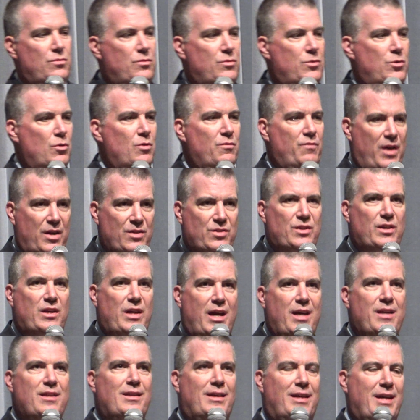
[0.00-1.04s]
to
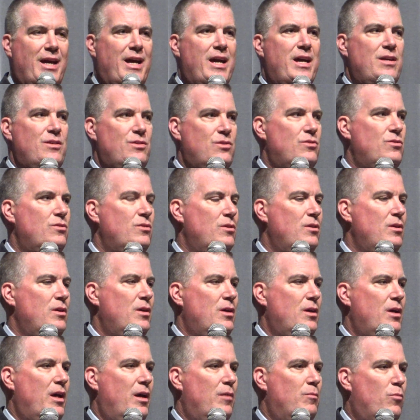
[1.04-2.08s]
investigate the case
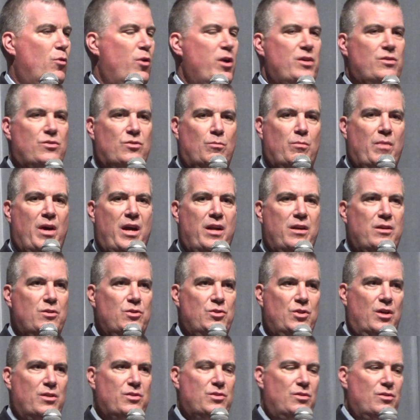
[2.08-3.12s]
and bring somebody to
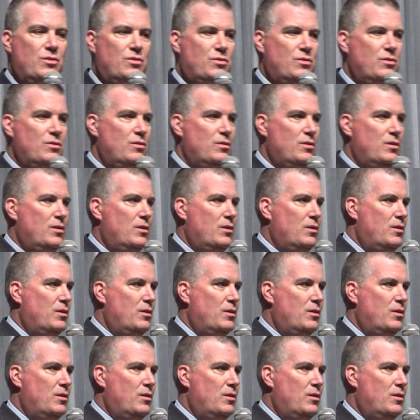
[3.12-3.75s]
justice.